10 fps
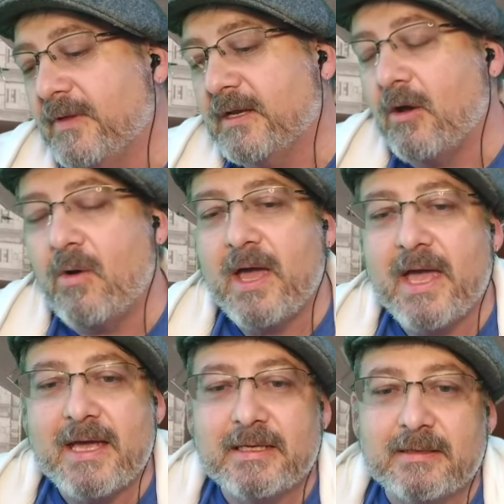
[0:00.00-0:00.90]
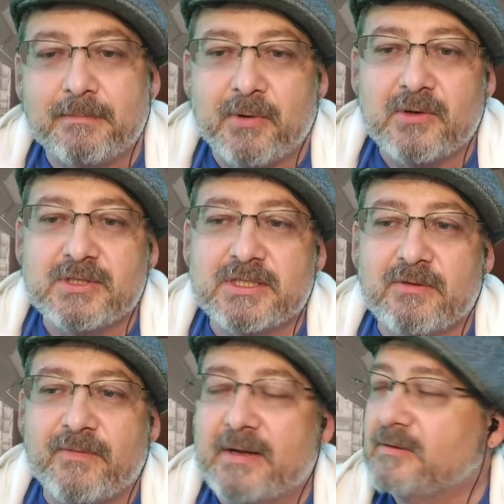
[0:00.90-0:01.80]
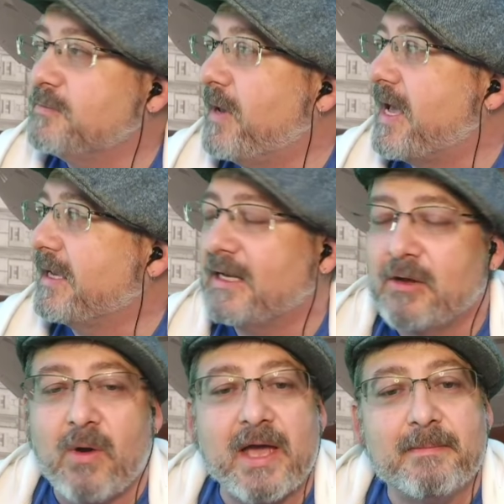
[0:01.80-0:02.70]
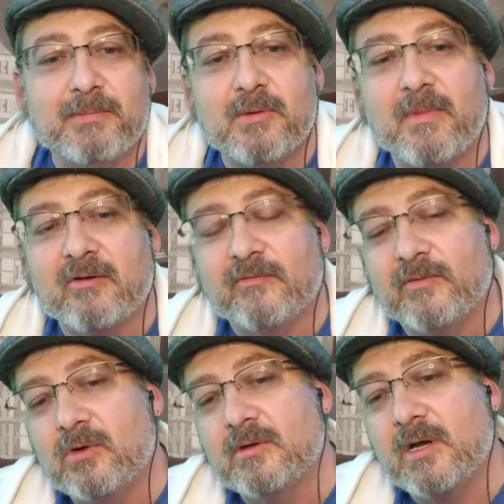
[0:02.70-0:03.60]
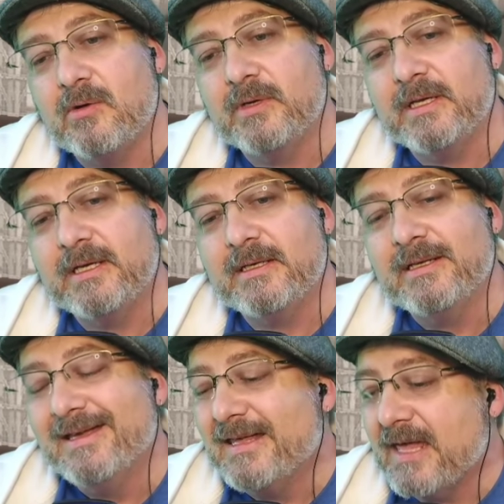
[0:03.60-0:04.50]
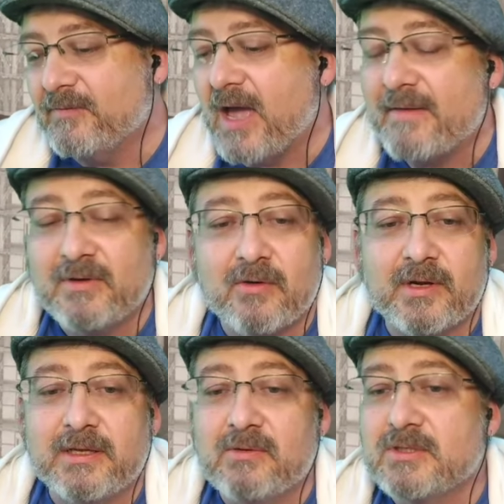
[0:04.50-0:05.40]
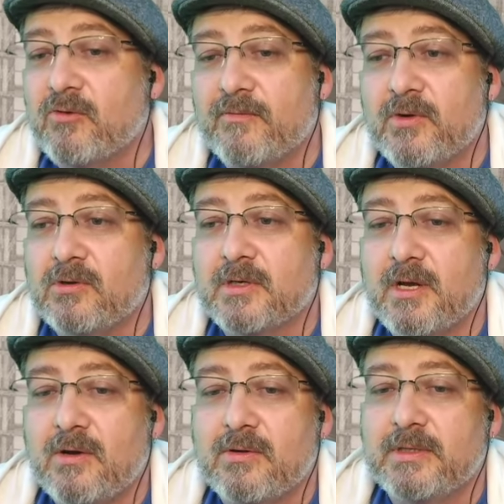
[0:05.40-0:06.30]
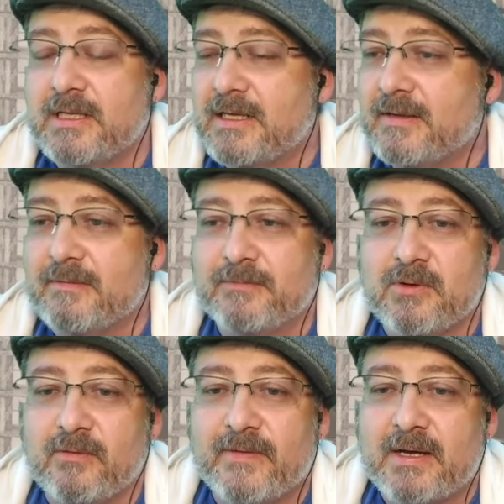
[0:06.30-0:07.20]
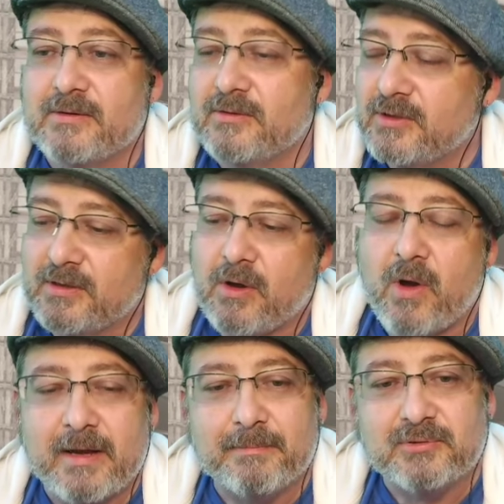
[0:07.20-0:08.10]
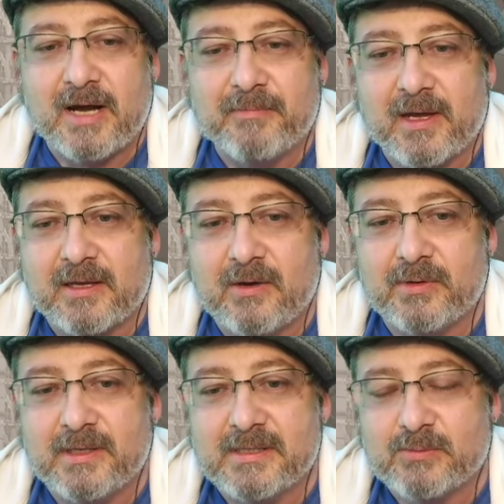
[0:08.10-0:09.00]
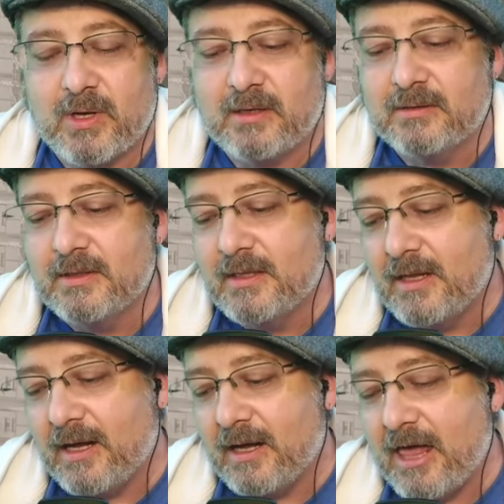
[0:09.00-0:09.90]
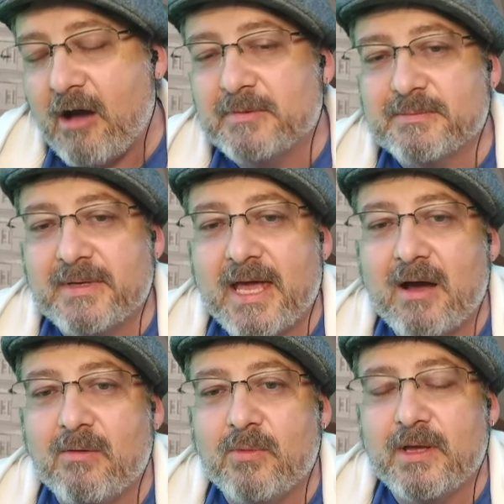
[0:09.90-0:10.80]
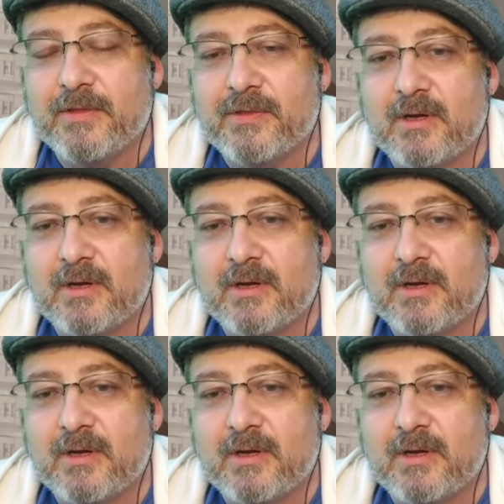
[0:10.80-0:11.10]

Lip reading: then go ahead, purchase your founders pack, and go ahead and put my referral code in. If you haven't already used a referral code, if you're a founder, you can go ahead and plop that code in as well. It helps me out with